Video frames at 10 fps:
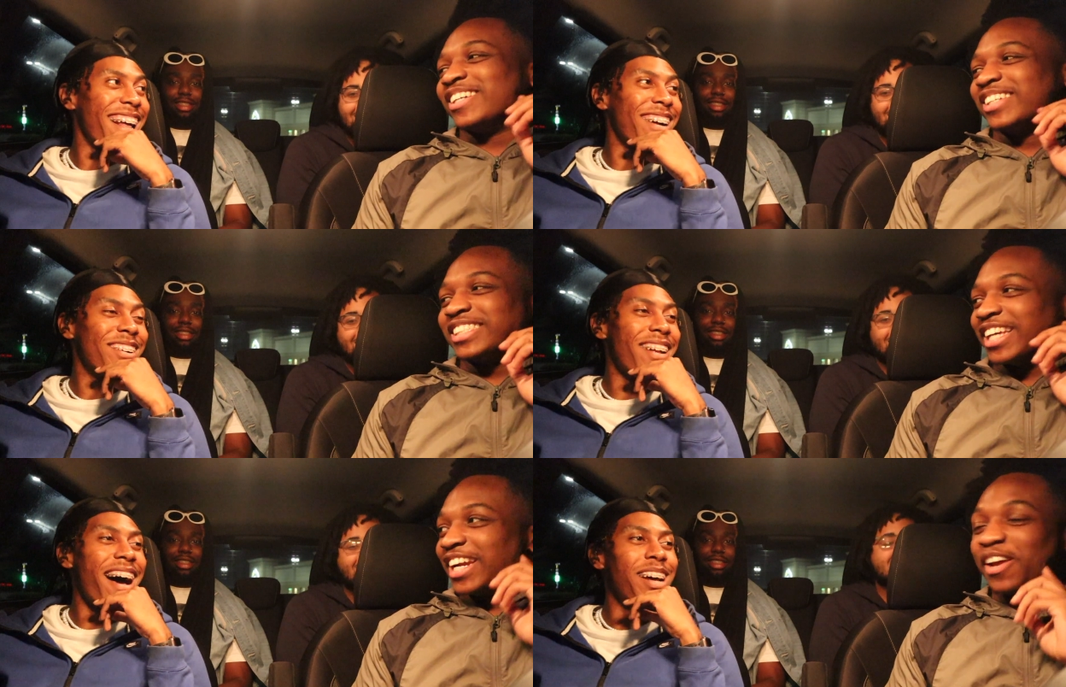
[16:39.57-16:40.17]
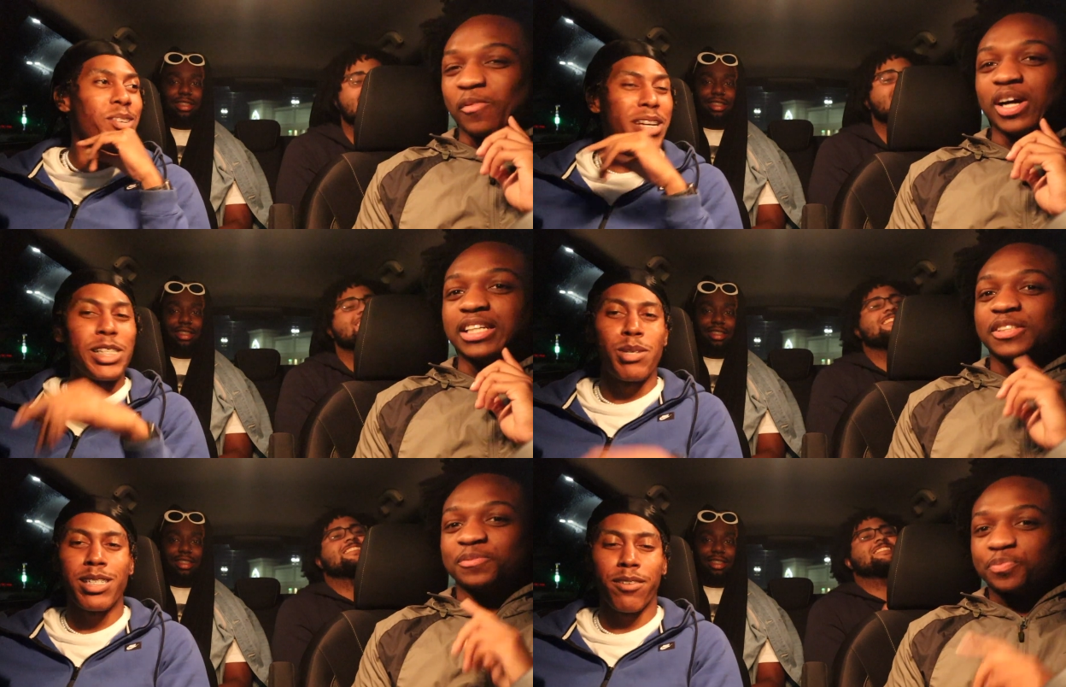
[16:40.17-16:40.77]
Speaker 1: I ain't gonna lie. The way you
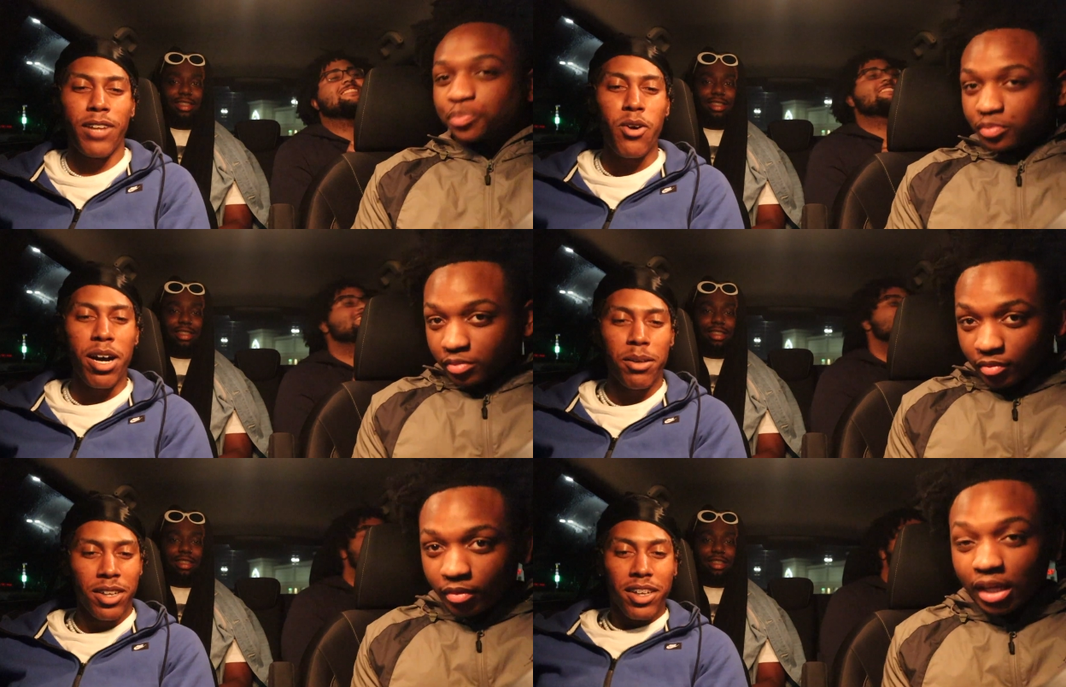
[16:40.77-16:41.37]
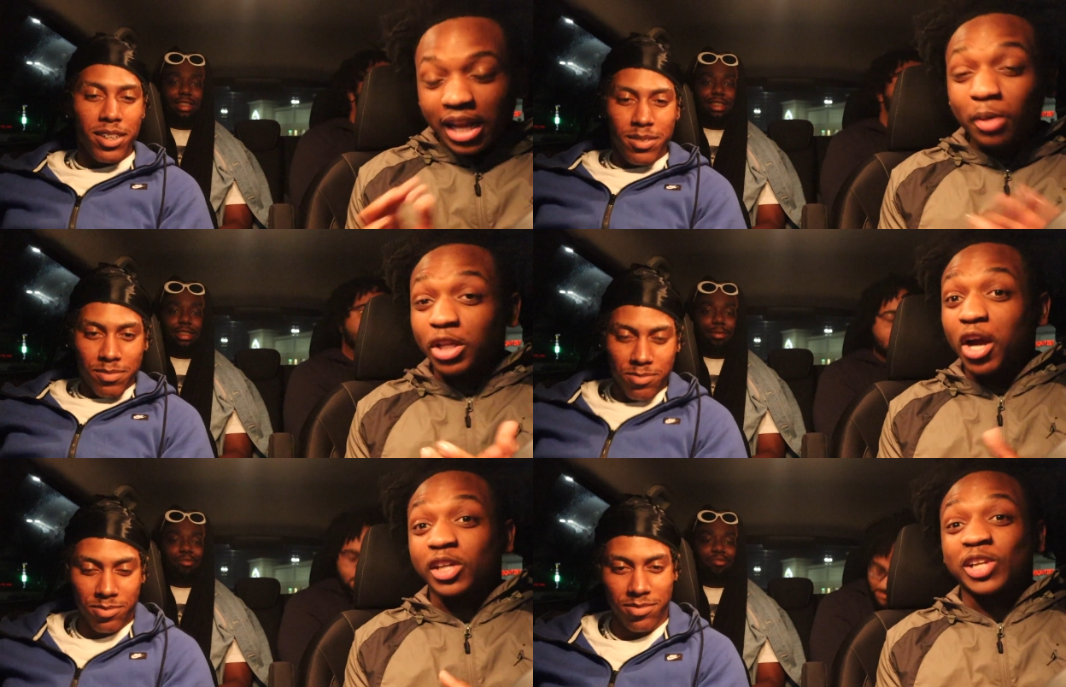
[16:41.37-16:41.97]
switched the flow up. That was
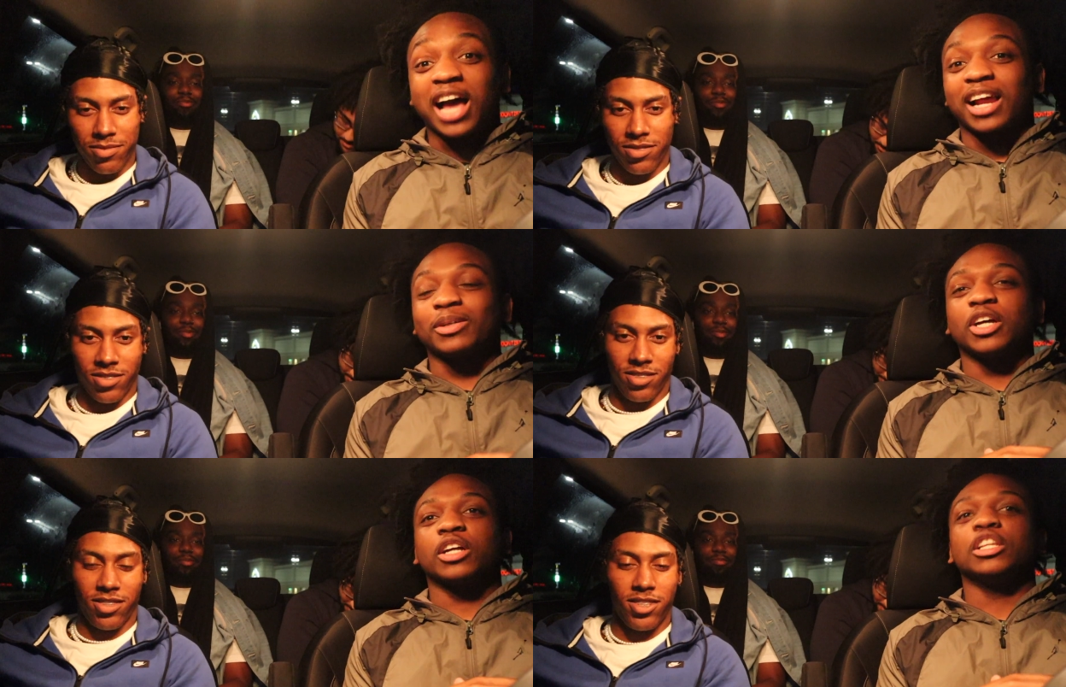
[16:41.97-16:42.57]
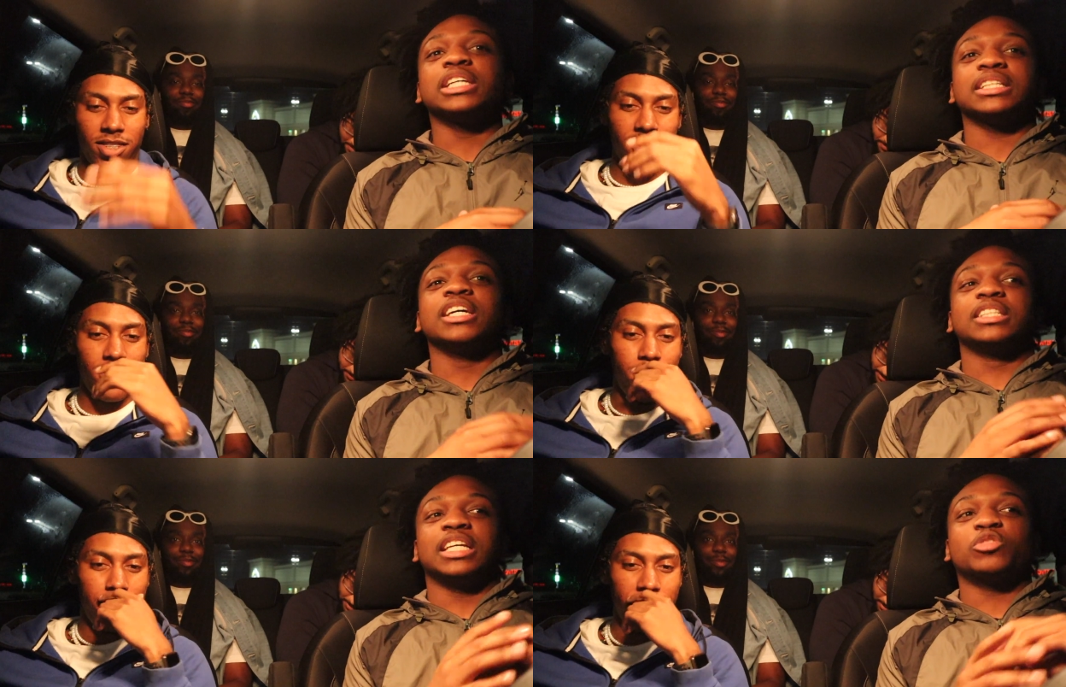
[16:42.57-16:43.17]
hard. No, that was hard. Look,
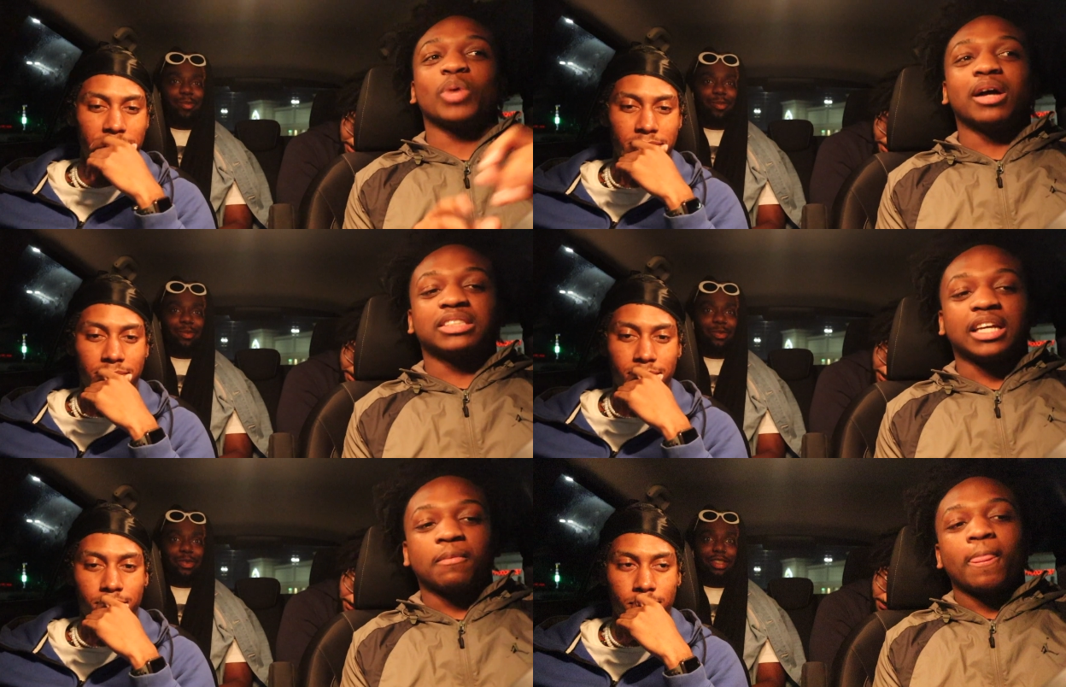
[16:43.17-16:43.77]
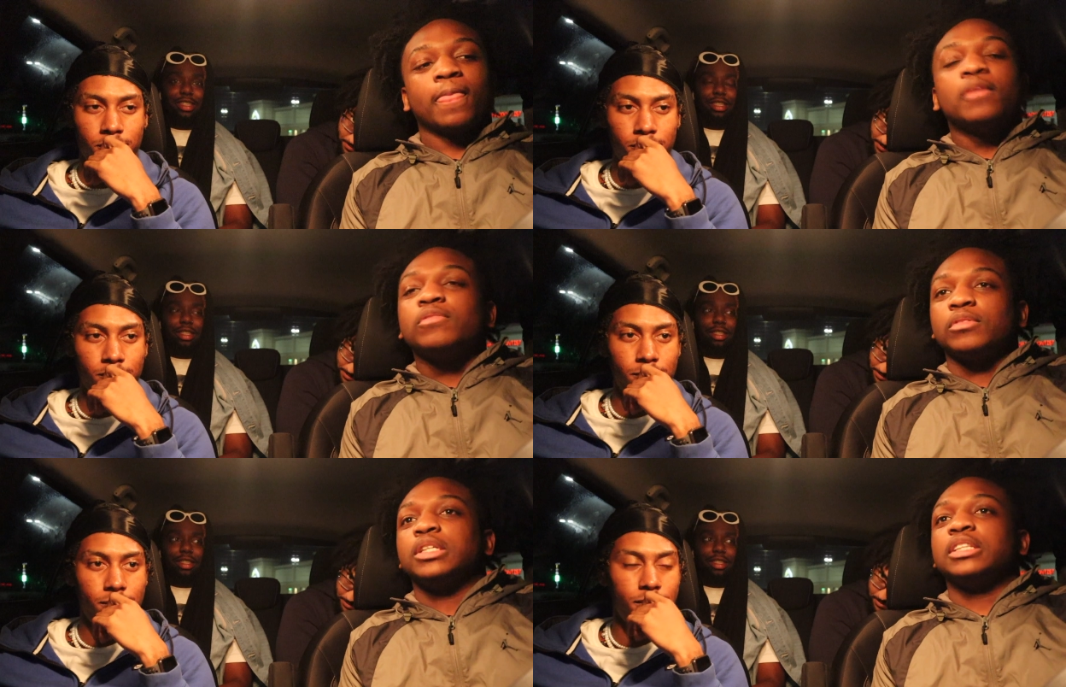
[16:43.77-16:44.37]
look. This is what I was saying
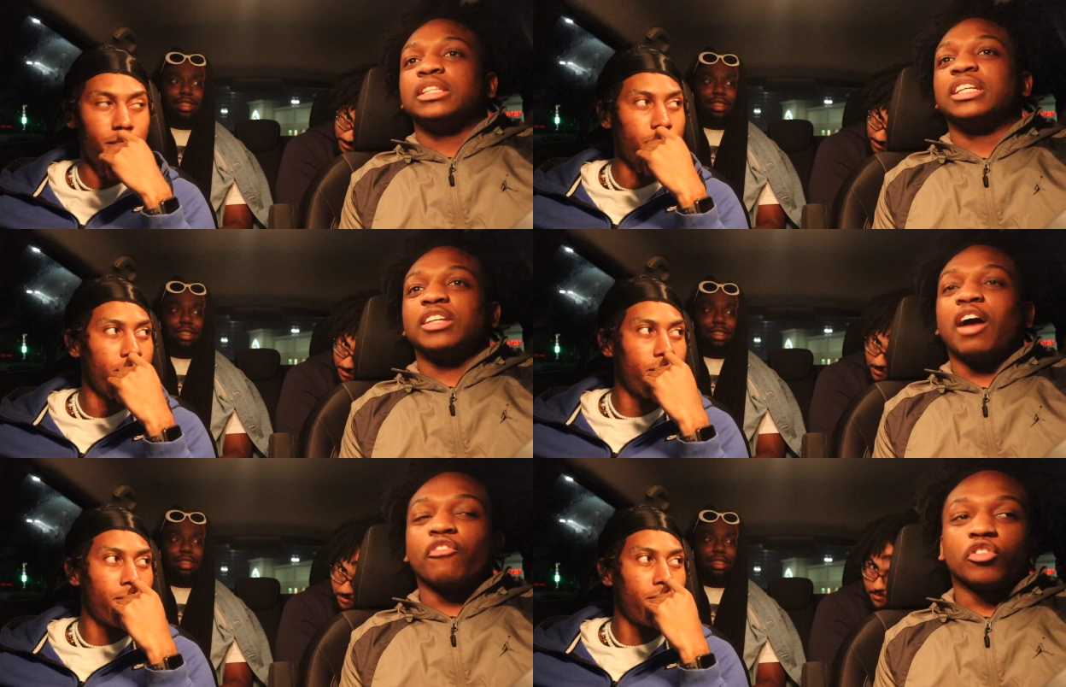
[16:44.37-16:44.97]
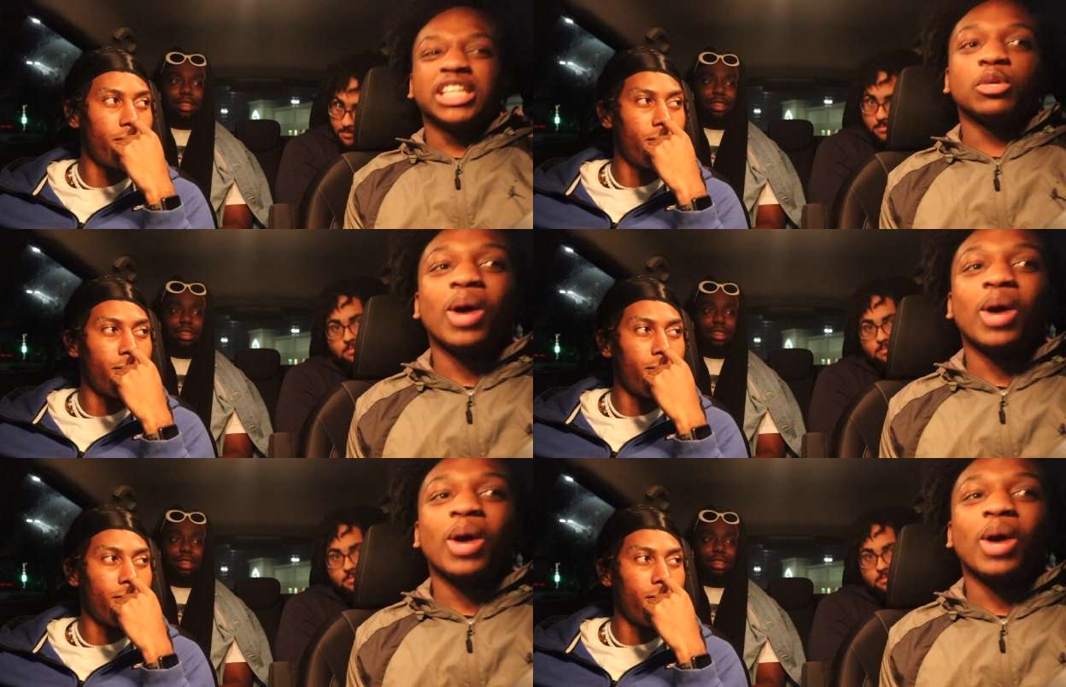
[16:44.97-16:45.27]
the, the reason